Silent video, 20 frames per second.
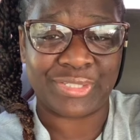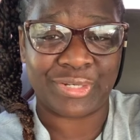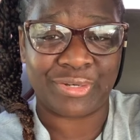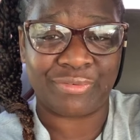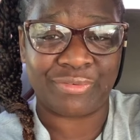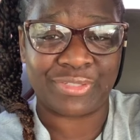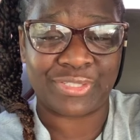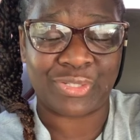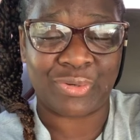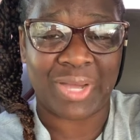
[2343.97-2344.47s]

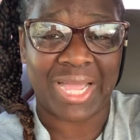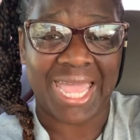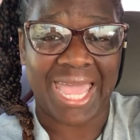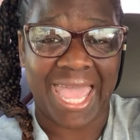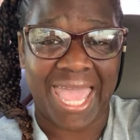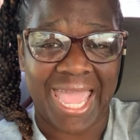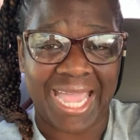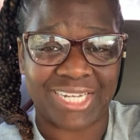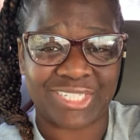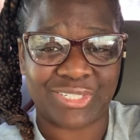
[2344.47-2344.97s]
service. So I
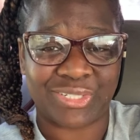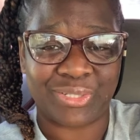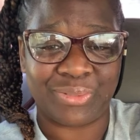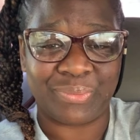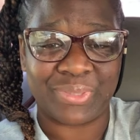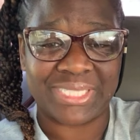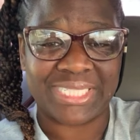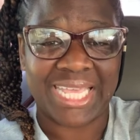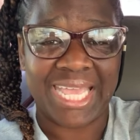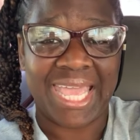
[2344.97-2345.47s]
actually
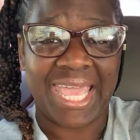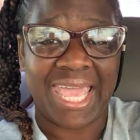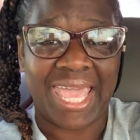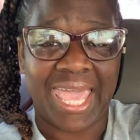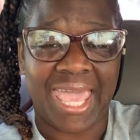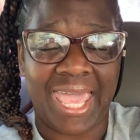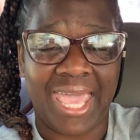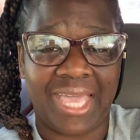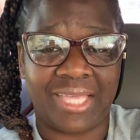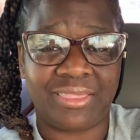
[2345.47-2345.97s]
was
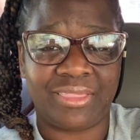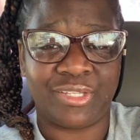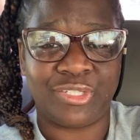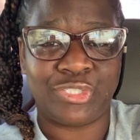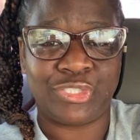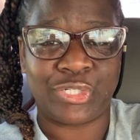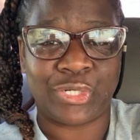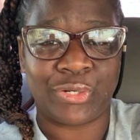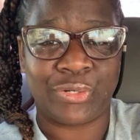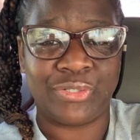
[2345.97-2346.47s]
at the
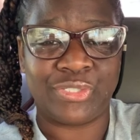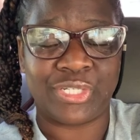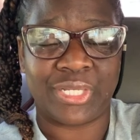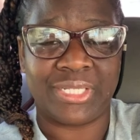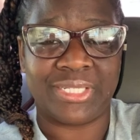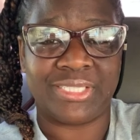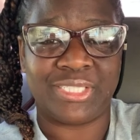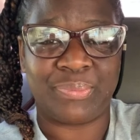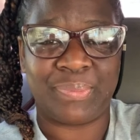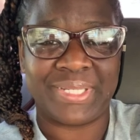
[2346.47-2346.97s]
church
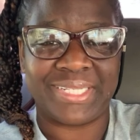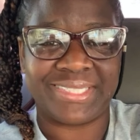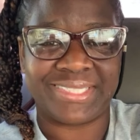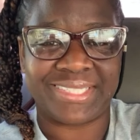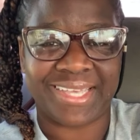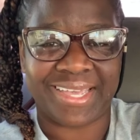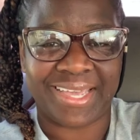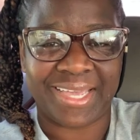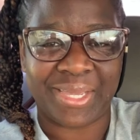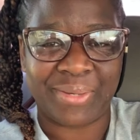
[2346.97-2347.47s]
and spent
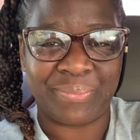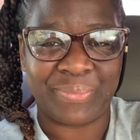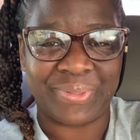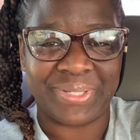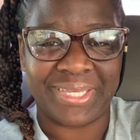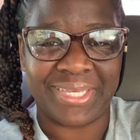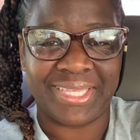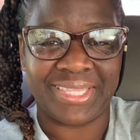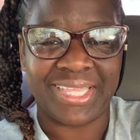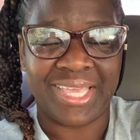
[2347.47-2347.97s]
time
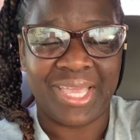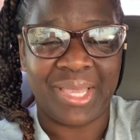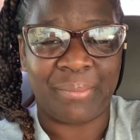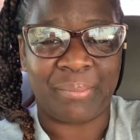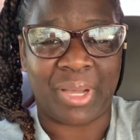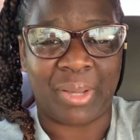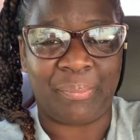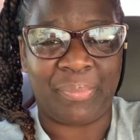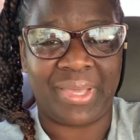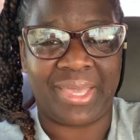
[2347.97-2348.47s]
with
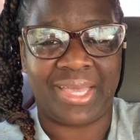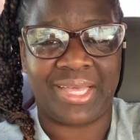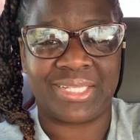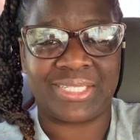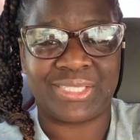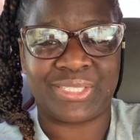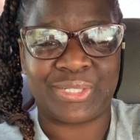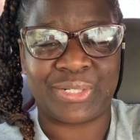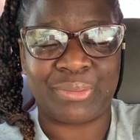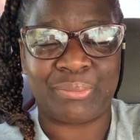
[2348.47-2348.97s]
my
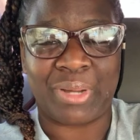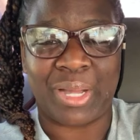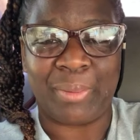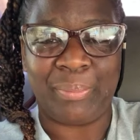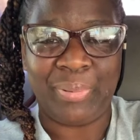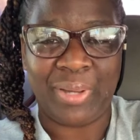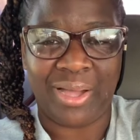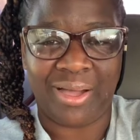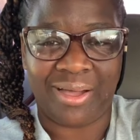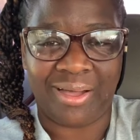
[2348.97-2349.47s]
pastor, my
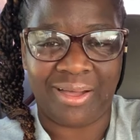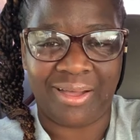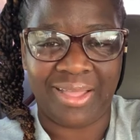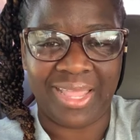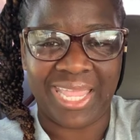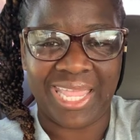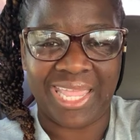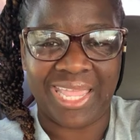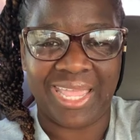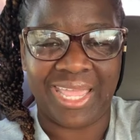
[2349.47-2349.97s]
pa,
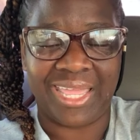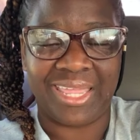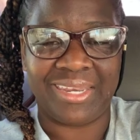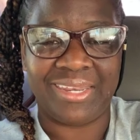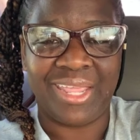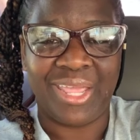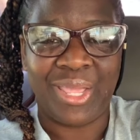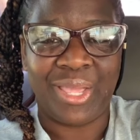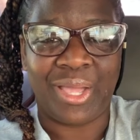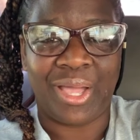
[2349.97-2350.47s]

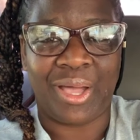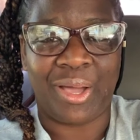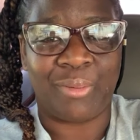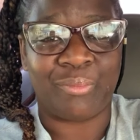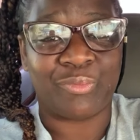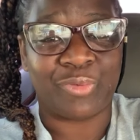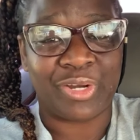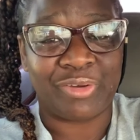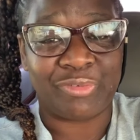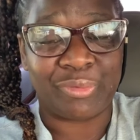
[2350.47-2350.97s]
and
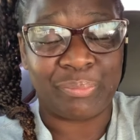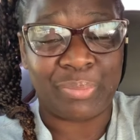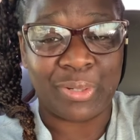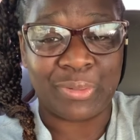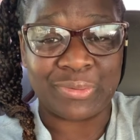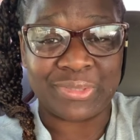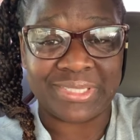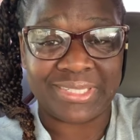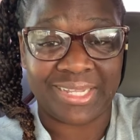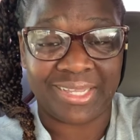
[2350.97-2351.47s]
Reverend
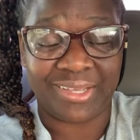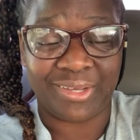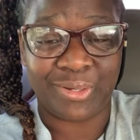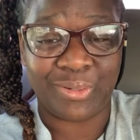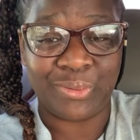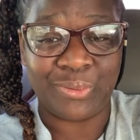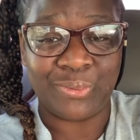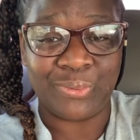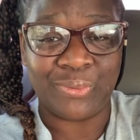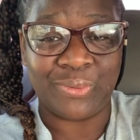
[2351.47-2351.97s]

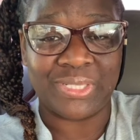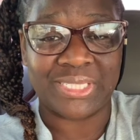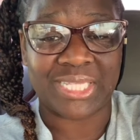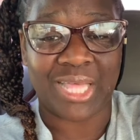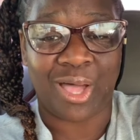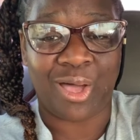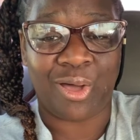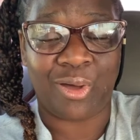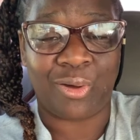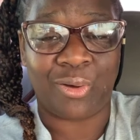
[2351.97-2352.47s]
Postel, who was
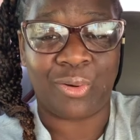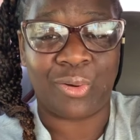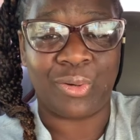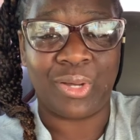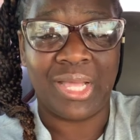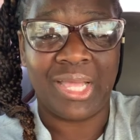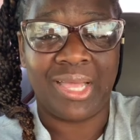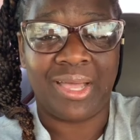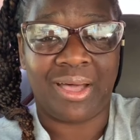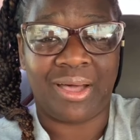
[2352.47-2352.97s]
all